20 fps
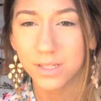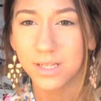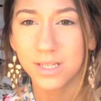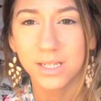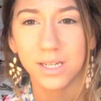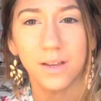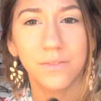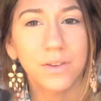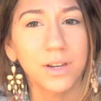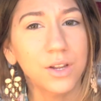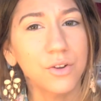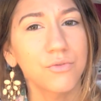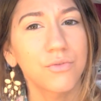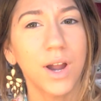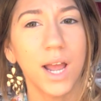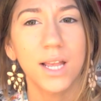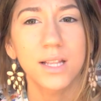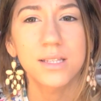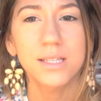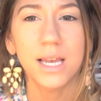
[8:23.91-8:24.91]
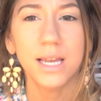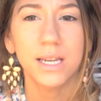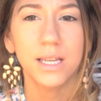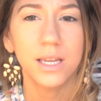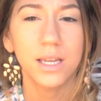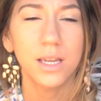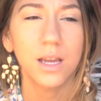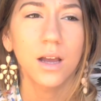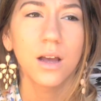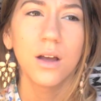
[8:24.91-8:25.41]
It doesn't have any reds,
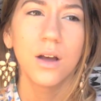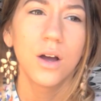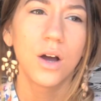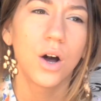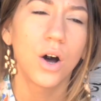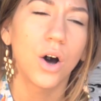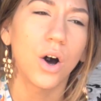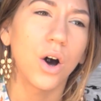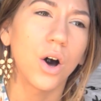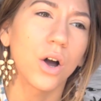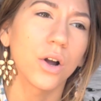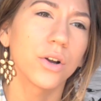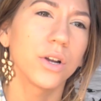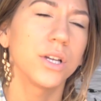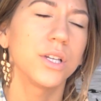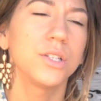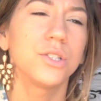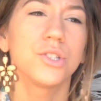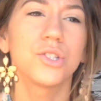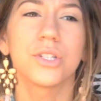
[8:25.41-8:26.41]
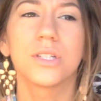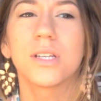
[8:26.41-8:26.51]
any orange.